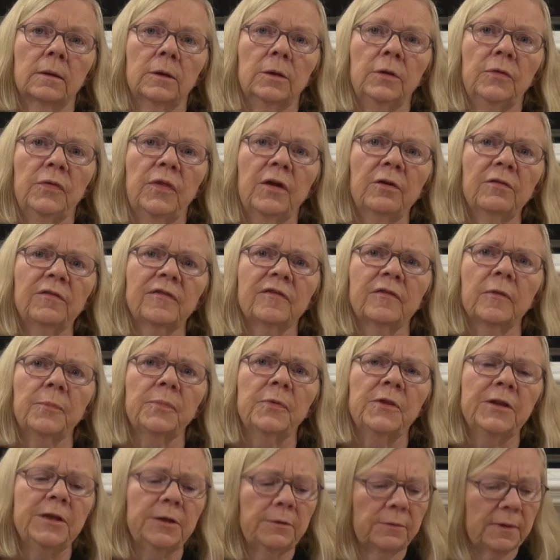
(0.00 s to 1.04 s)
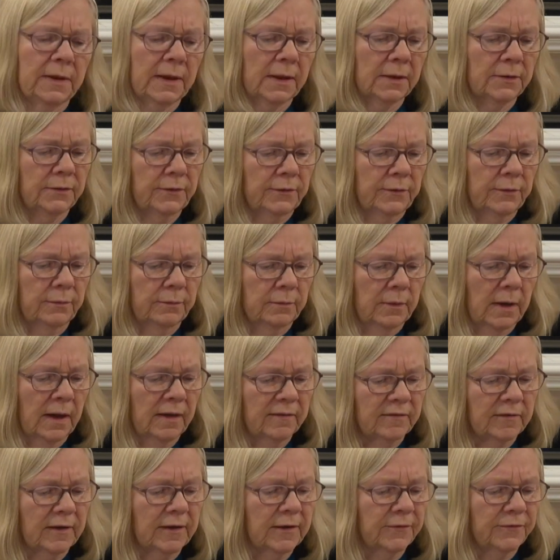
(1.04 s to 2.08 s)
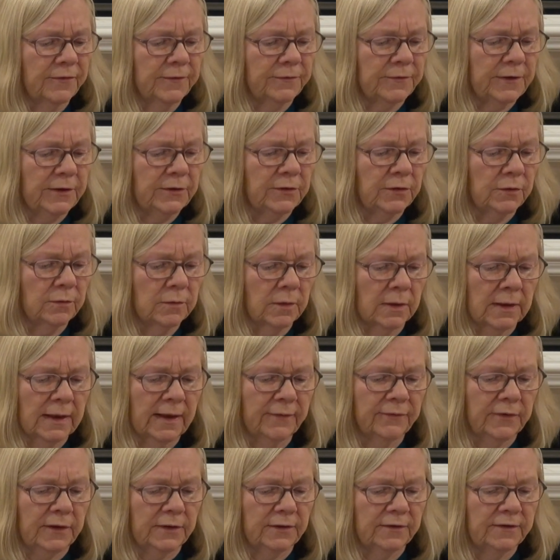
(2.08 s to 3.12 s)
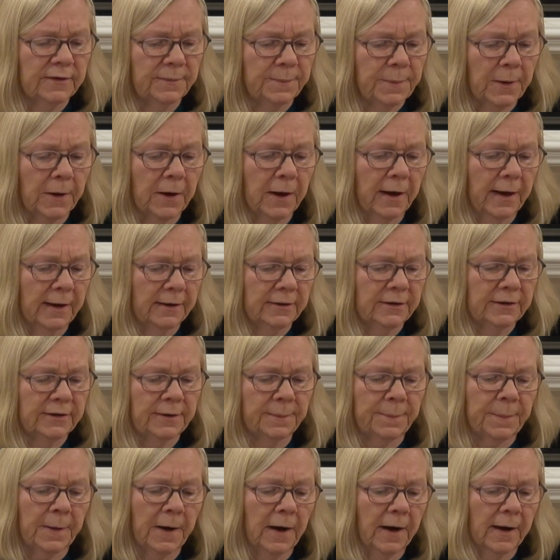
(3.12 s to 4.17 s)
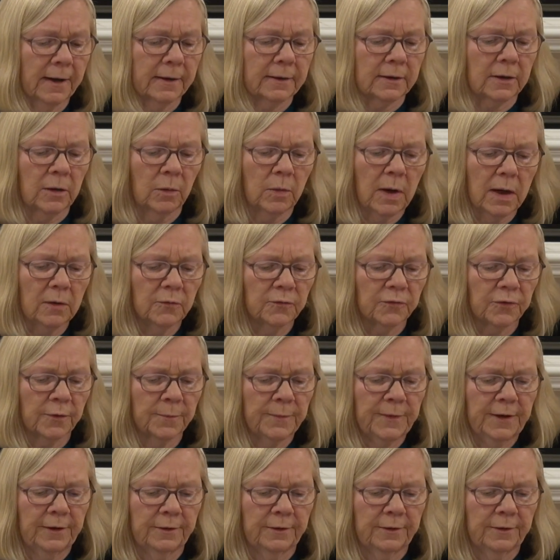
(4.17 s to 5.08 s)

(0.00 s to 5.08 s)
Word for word: There's something you can do. Isaiah fifty-two eleven. Depart, depart, go out from